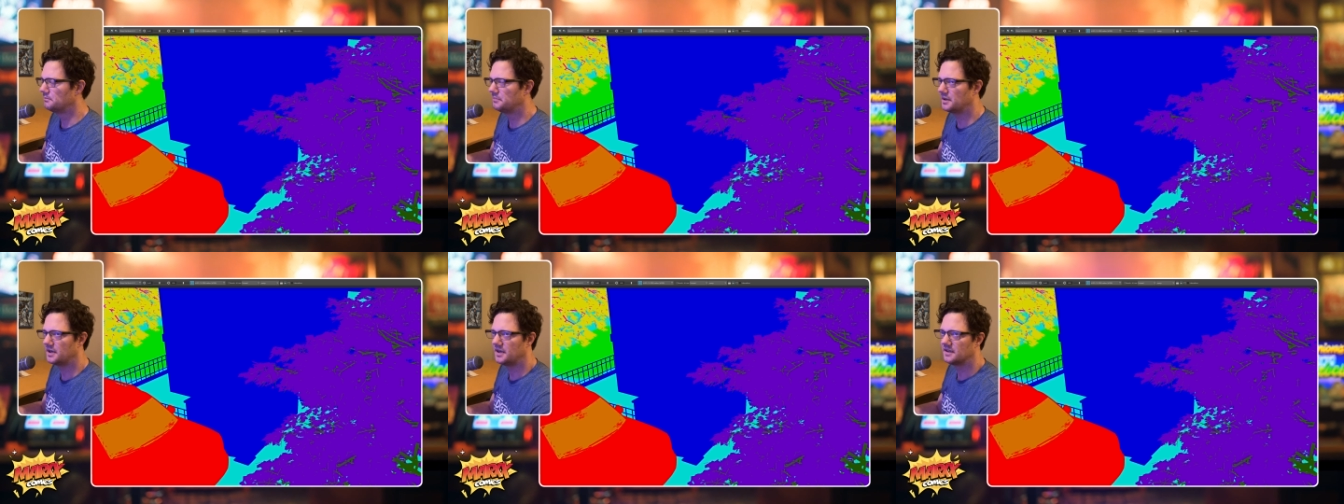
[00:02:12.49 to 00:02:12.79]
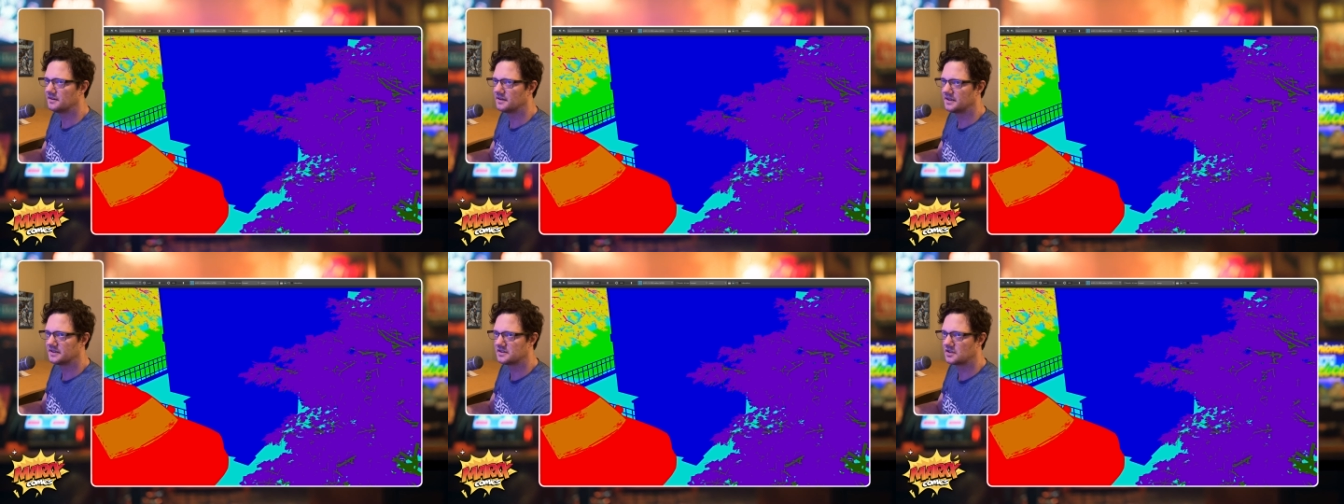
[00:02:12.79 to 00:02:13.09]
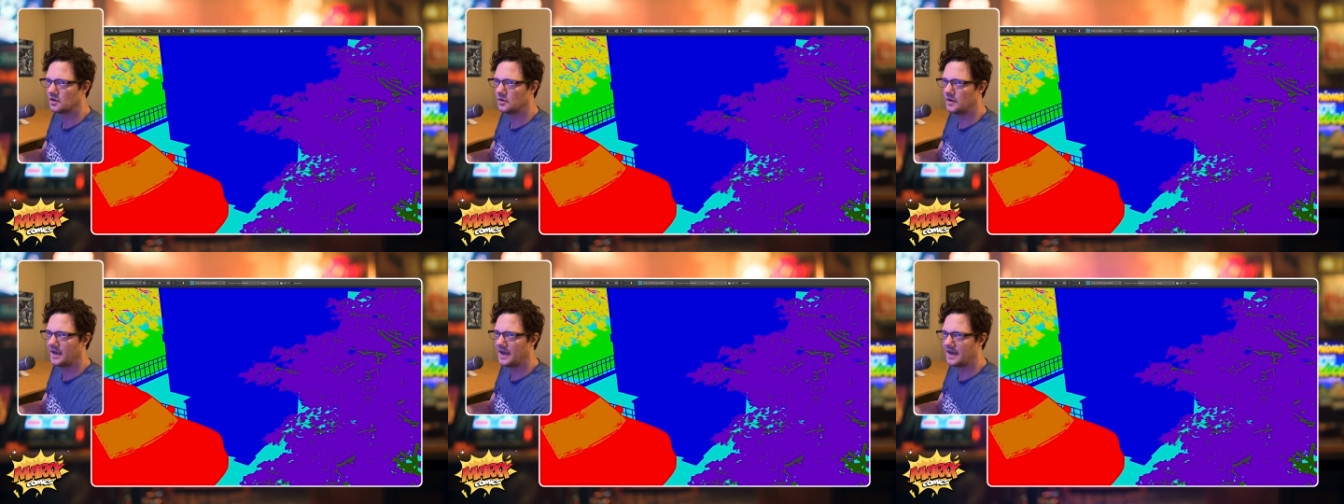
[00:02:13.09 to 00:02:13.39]
but let's
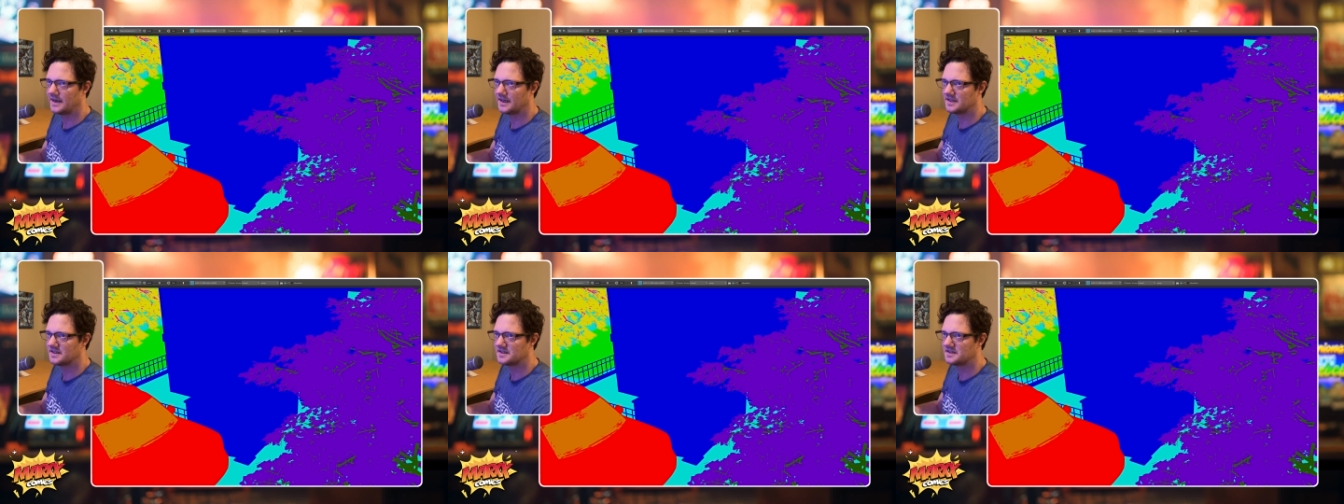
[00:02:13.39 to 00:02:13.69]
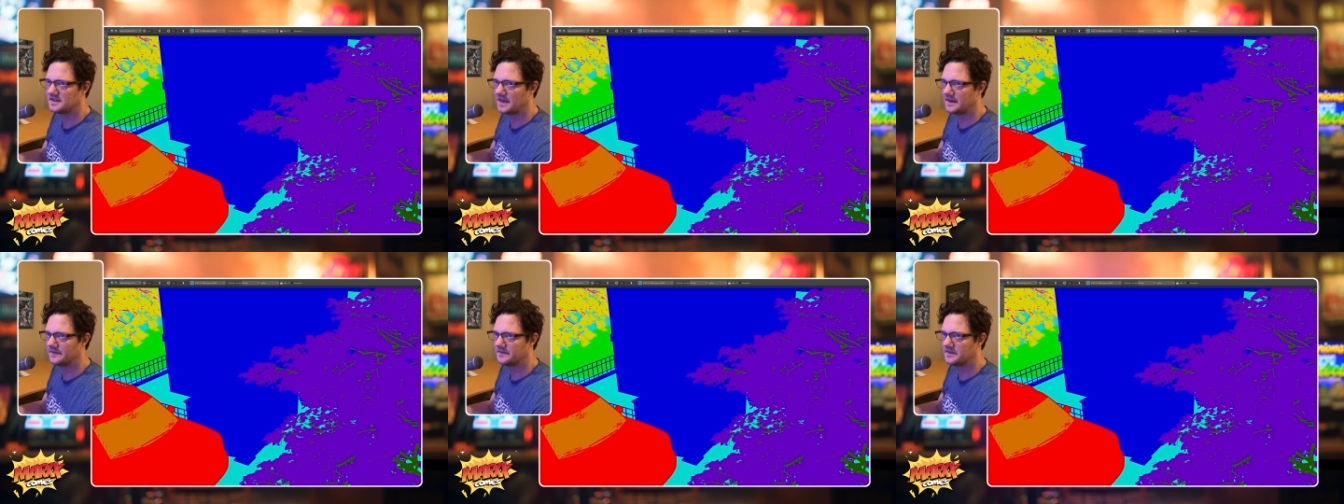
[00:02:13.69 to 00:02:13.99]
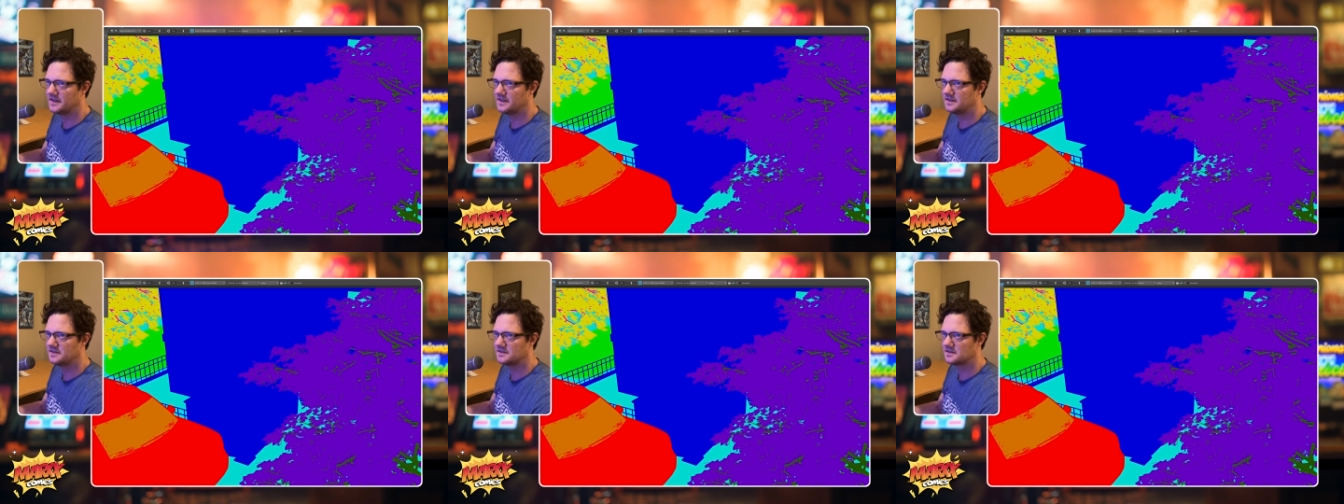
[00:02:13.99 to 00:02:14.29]
go ahead and save
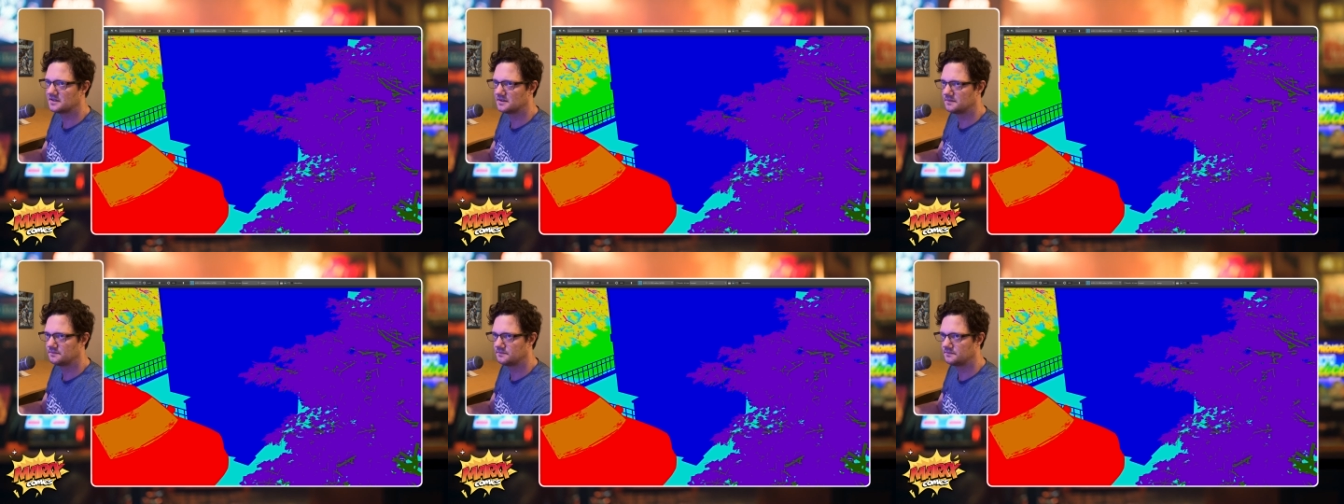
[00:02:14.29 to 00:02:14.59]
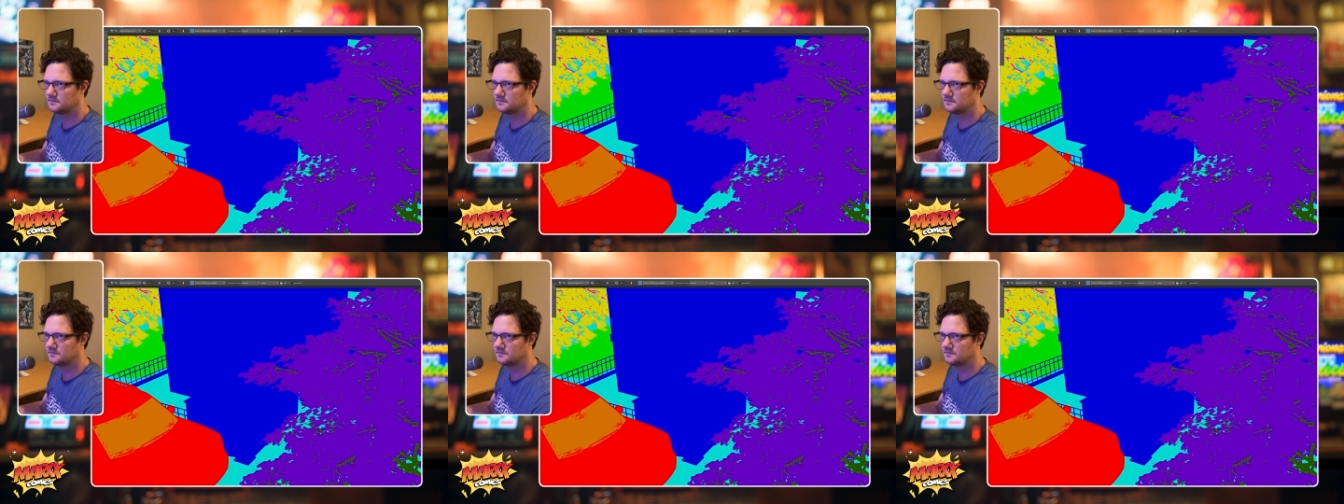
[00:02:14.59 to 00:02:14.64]
this.